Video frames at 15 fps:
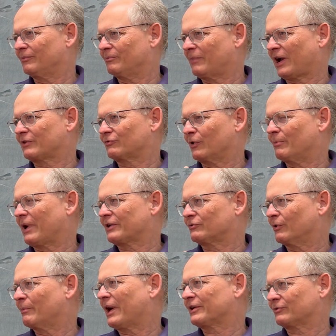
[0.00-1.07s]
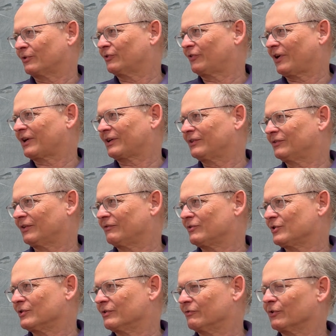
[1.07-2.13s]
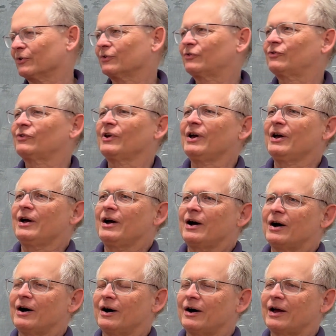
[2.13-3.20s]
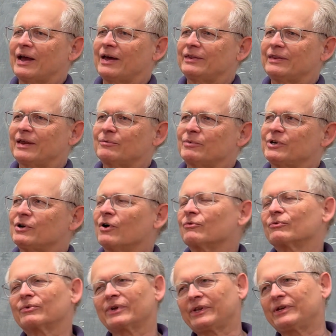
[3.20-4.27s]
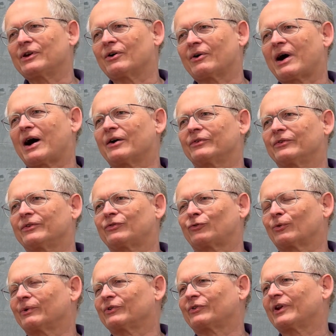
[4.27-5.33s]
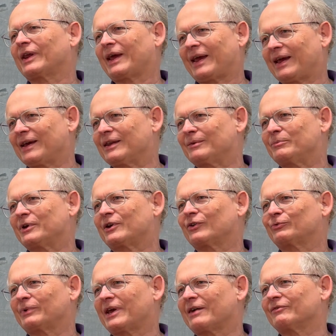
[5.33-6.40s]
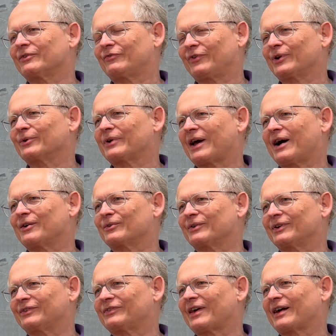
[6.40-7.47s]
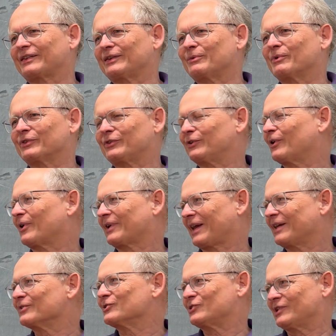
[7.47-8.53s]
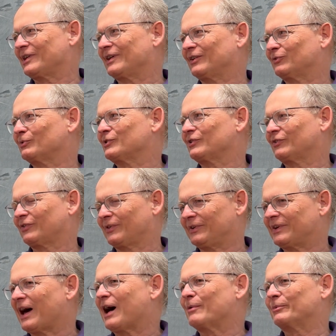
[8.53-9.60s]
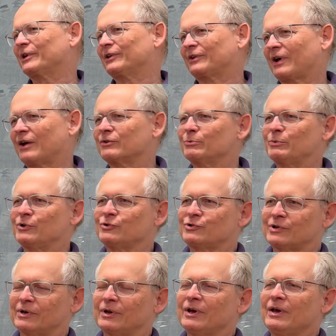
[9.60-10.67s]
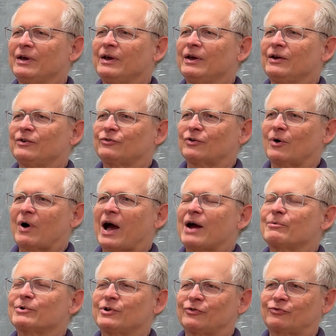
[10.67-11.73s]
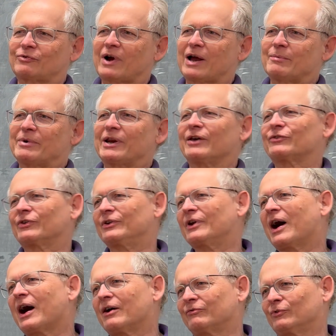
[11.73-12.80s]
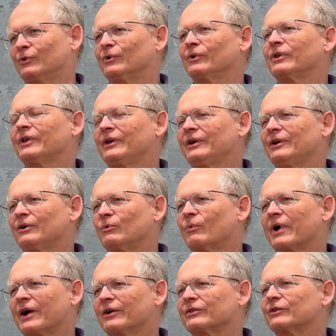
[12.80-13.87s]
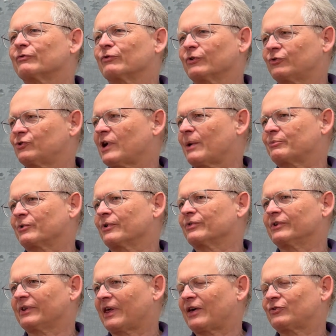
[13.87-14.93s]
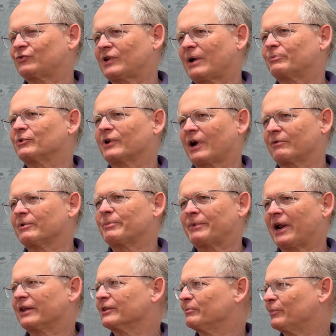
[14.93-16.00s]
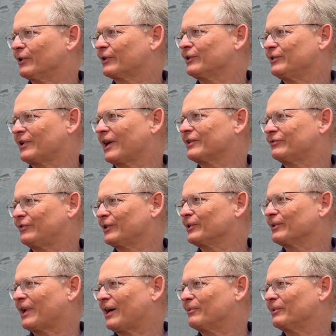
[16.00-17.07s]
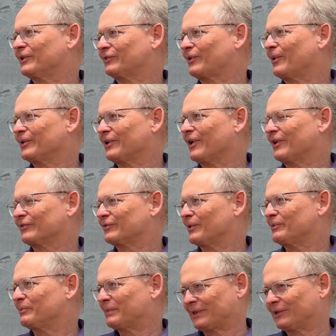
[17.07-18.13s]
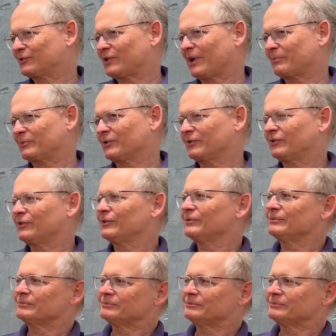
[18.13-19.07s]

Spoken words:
microseconds of the universe. And then we don't really know how the story is going to end because we haven't figured out exactly what the dark energy is, which is the dominant contribution. So I would describe it as a novel where the first chapter and the last chapter got ripped out of the book, and you got to figure out what's going on from the middle chapters.